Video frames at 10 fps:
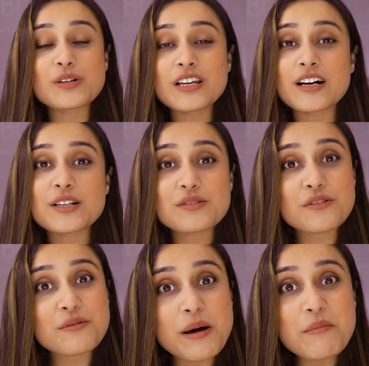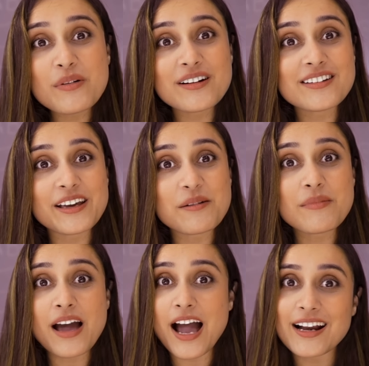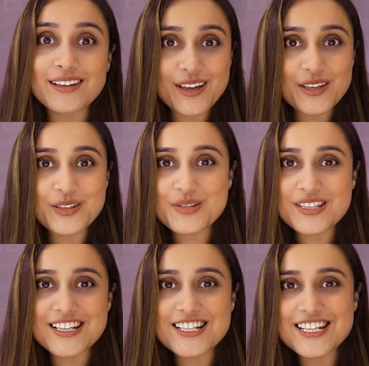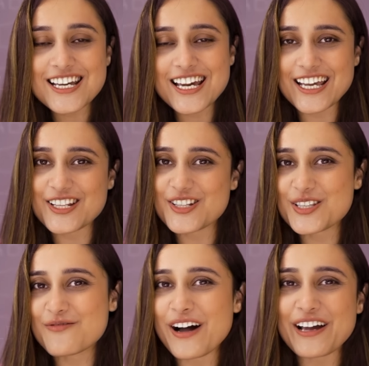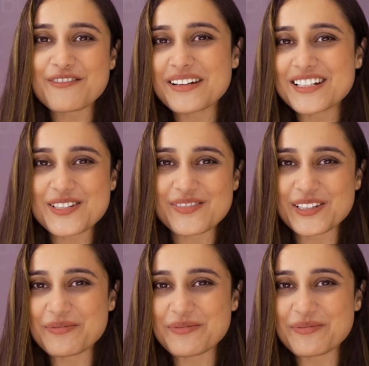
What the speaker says: learn to remember them and their usage in just 5 minutes with